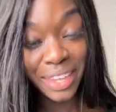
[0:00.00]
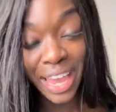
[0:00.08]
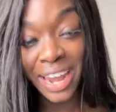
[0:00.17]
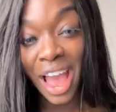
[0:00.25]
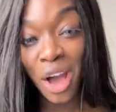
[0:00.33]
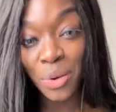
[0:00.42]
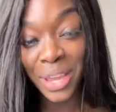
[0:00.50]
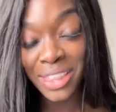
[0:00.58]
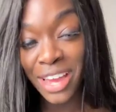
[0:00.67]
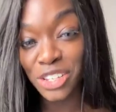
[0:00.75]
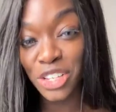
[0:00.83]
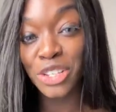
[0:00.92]
and how can
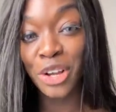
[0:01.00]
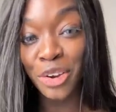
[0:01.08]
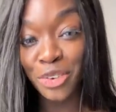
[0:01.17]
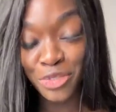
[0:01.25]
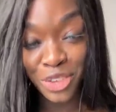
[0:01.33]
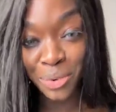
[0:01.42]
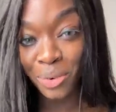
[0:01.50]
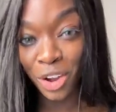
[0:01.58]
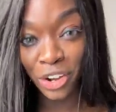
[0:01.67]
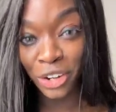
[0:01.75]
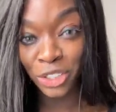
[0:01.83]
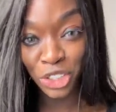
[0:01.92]
that serve you
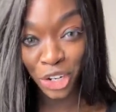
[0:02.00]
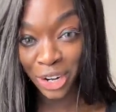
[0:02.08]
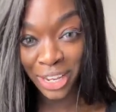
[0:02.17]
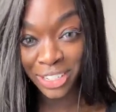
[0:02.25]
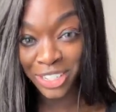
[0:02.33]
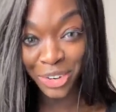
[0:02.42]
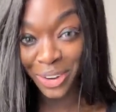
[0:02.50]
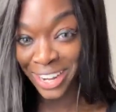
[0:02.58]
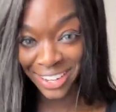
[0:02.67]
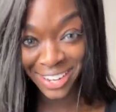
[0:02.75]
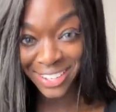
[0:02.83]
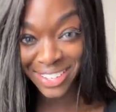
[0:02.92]
on your journey to
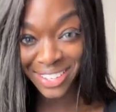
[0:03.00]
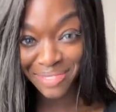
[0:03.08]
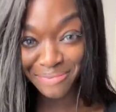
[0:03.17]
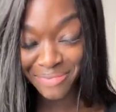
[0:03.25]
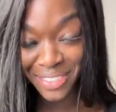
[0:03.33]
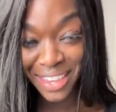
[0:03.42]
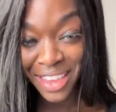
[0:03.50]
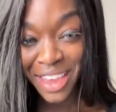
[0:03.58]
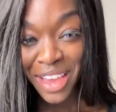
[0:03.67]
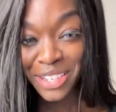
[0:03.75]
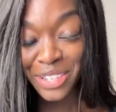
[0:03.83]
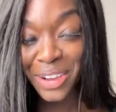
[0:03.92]
greatness?
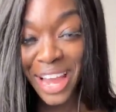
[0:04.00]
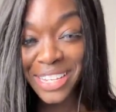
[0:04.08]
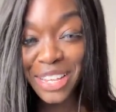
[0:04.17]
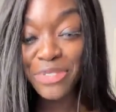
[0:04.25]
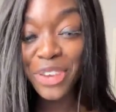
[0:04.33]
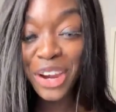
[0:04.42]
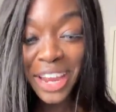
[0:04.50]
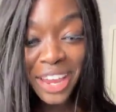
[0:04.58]
So guys, if